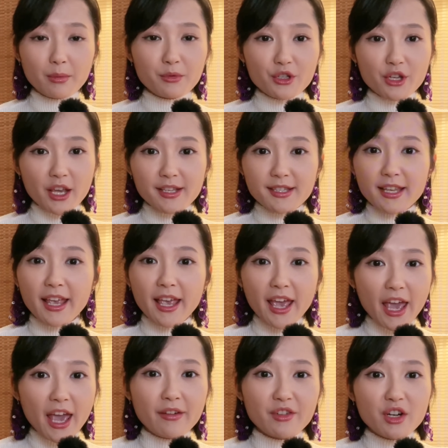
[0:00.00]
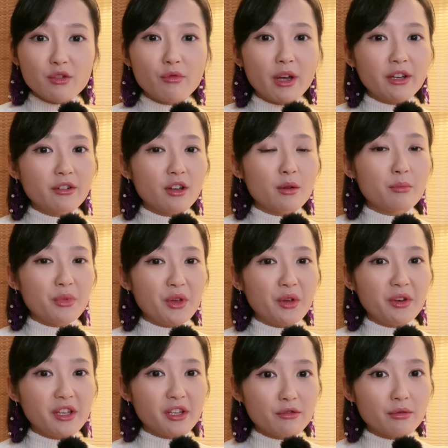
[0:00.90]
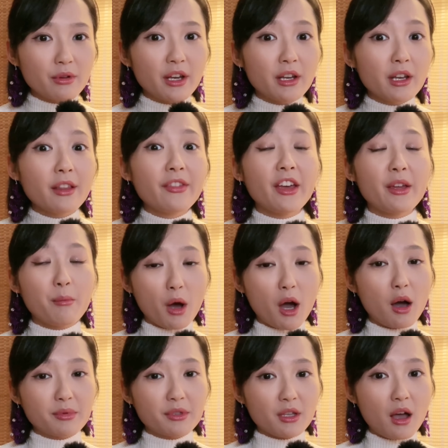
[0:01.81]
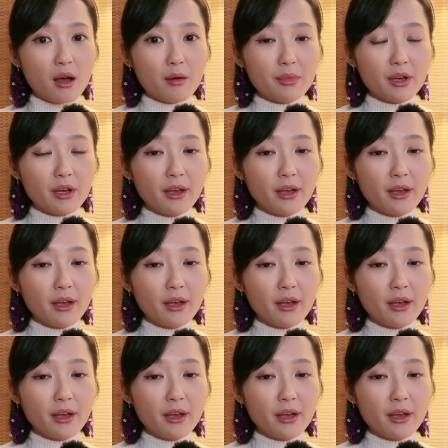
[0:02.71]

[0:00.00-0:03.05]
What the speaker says: chasing every random beauty trend that pops up.